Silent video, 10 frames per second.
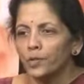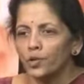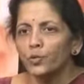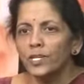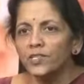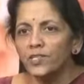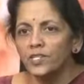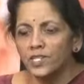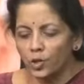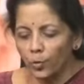So these are
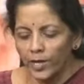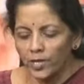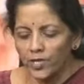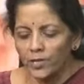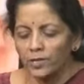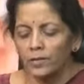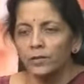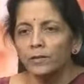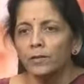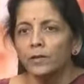situations
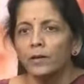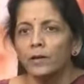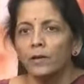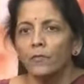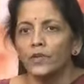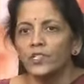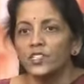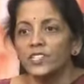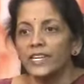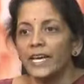which
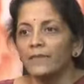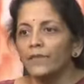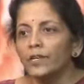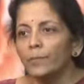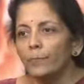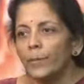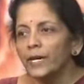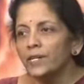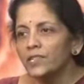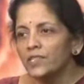has never
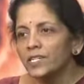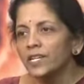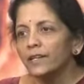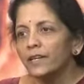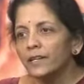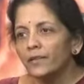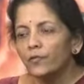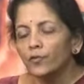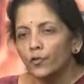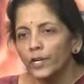been seen in
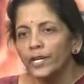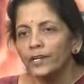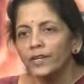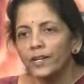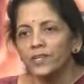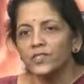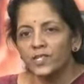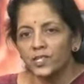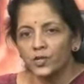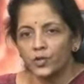free India's
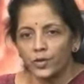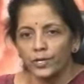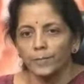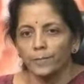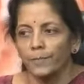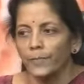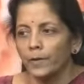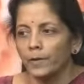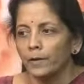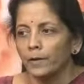history.
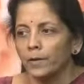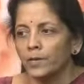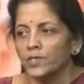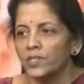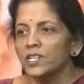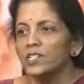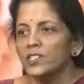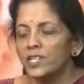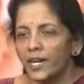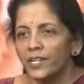
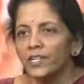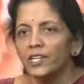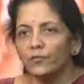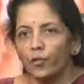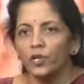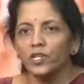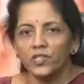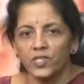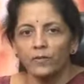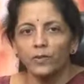Since
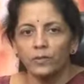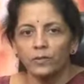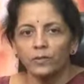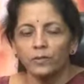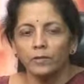1947,